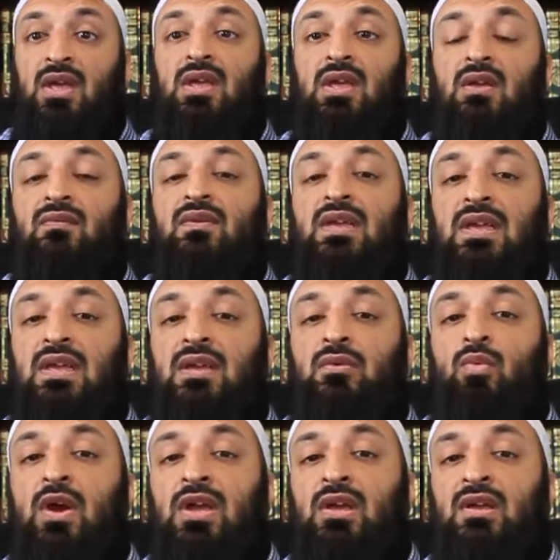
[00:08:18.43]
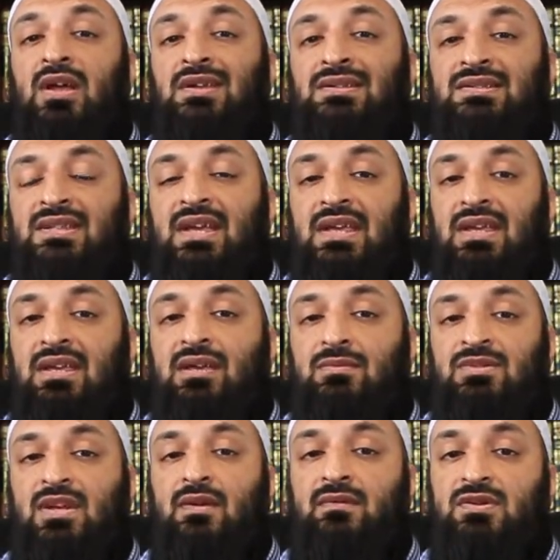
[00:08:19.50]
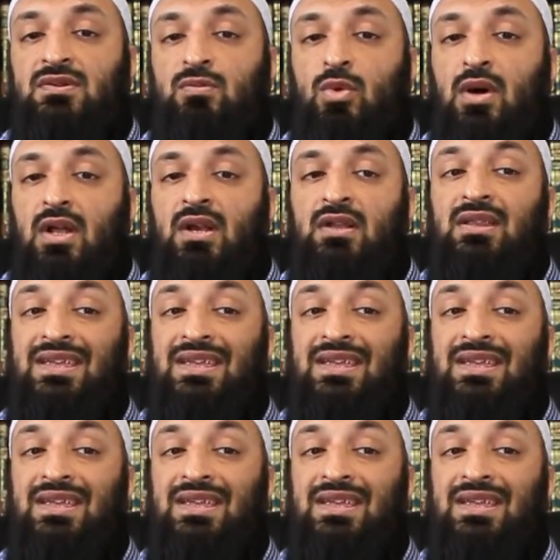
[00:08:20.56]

If he recognizes that he himself is a muqallid,